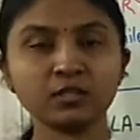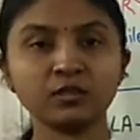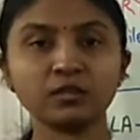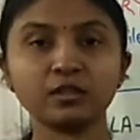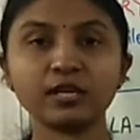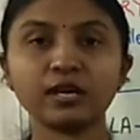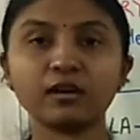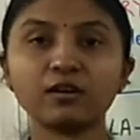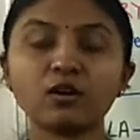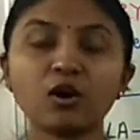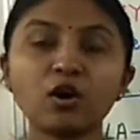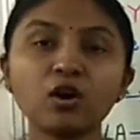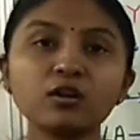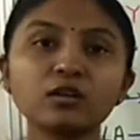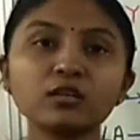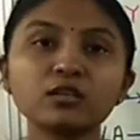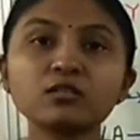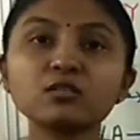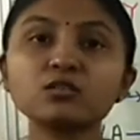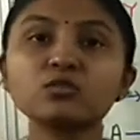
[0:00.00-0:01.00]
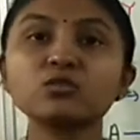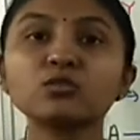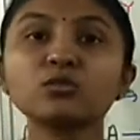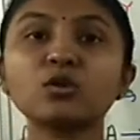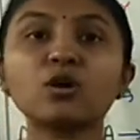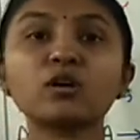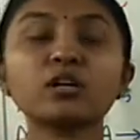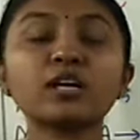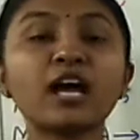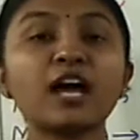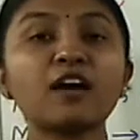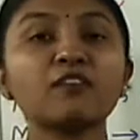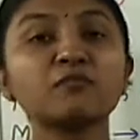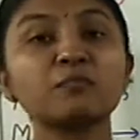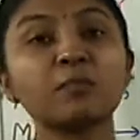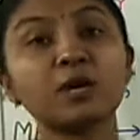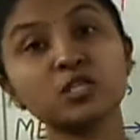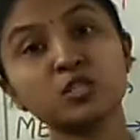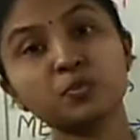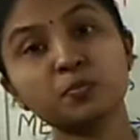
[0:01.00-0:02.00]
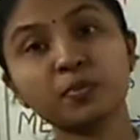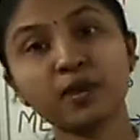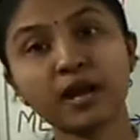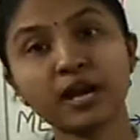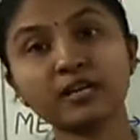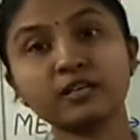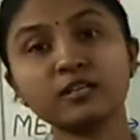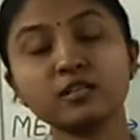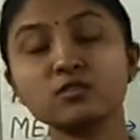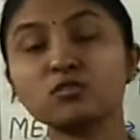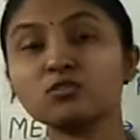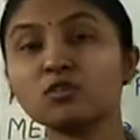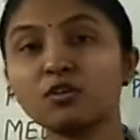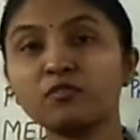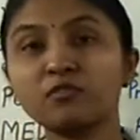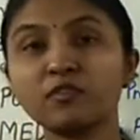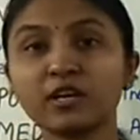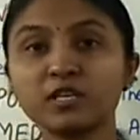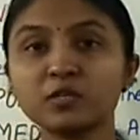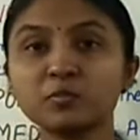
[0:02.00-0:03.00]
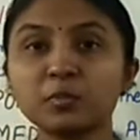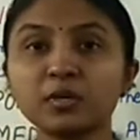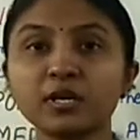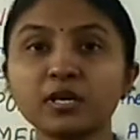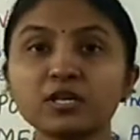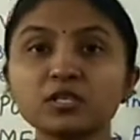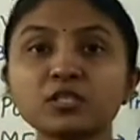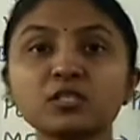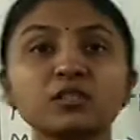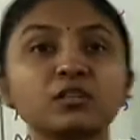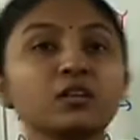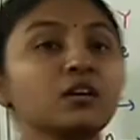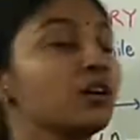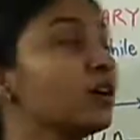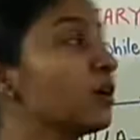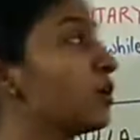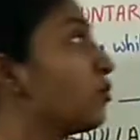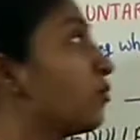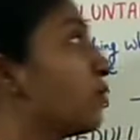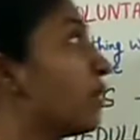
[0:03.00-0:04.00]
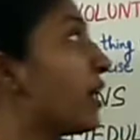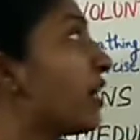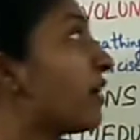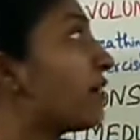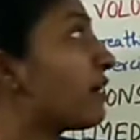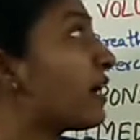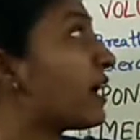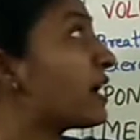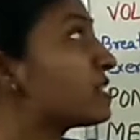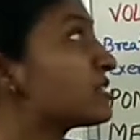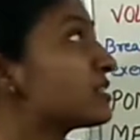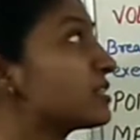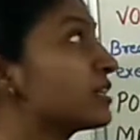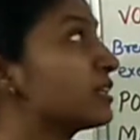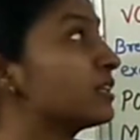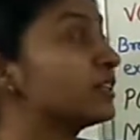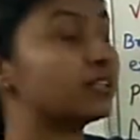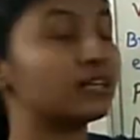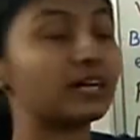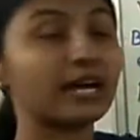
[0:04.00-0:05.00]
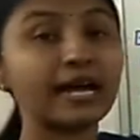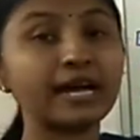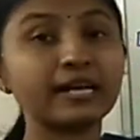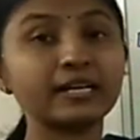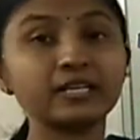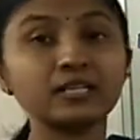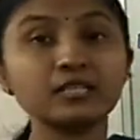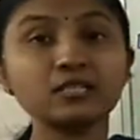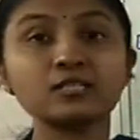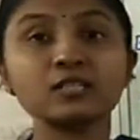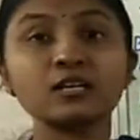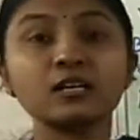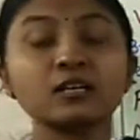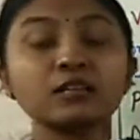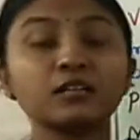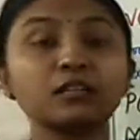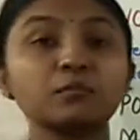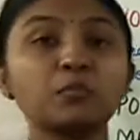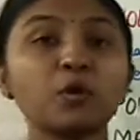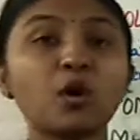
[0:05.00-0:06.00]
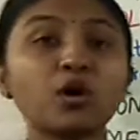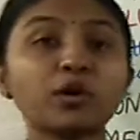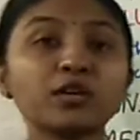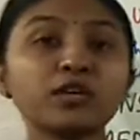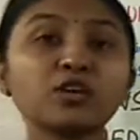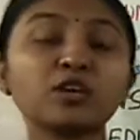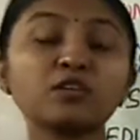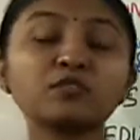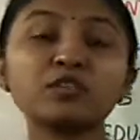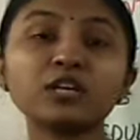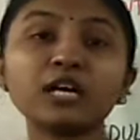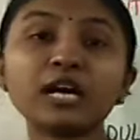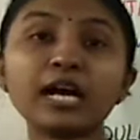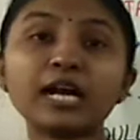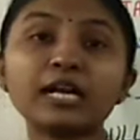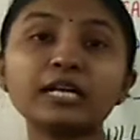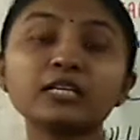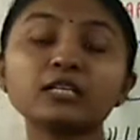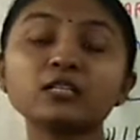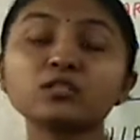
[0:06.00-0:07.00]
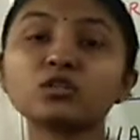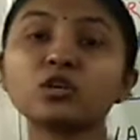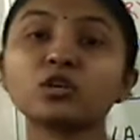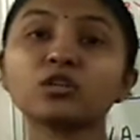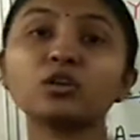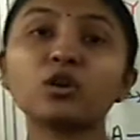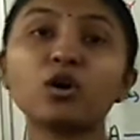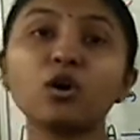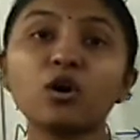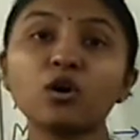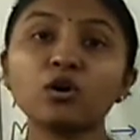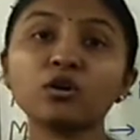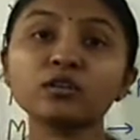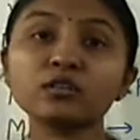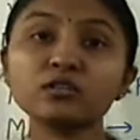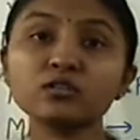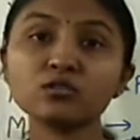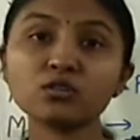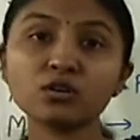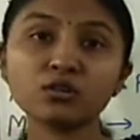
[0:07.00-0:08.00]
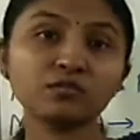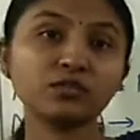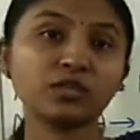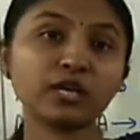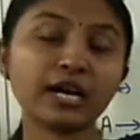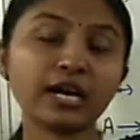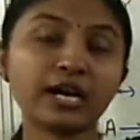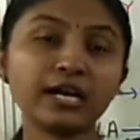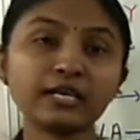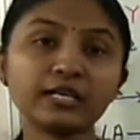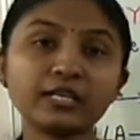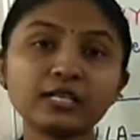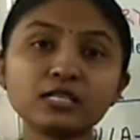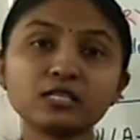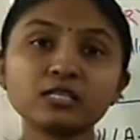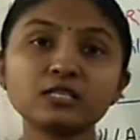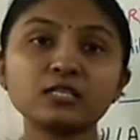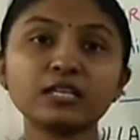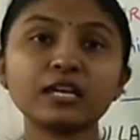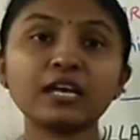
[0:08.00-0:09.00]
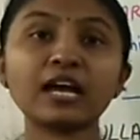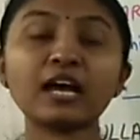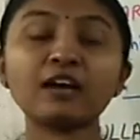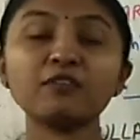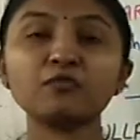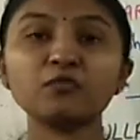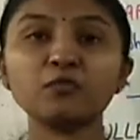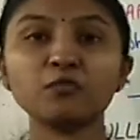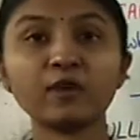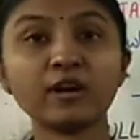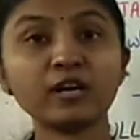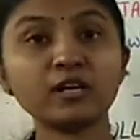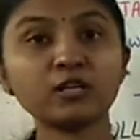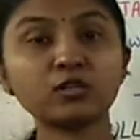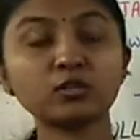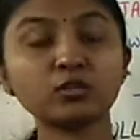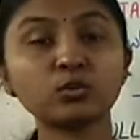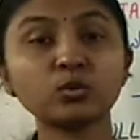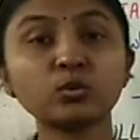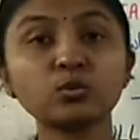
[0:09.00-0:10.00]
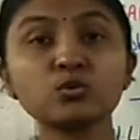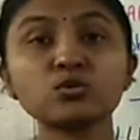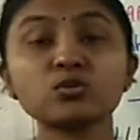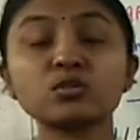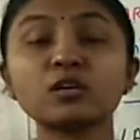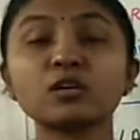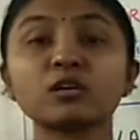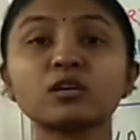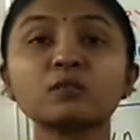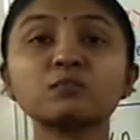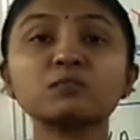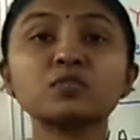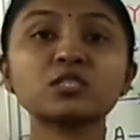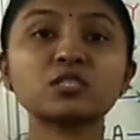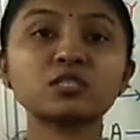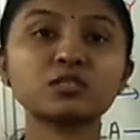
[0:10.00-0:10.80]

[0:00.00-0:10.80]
Their organs do not have much practice of respiration. Whereas in the adults, the body of the adults or the organs of the adults, they have went through certain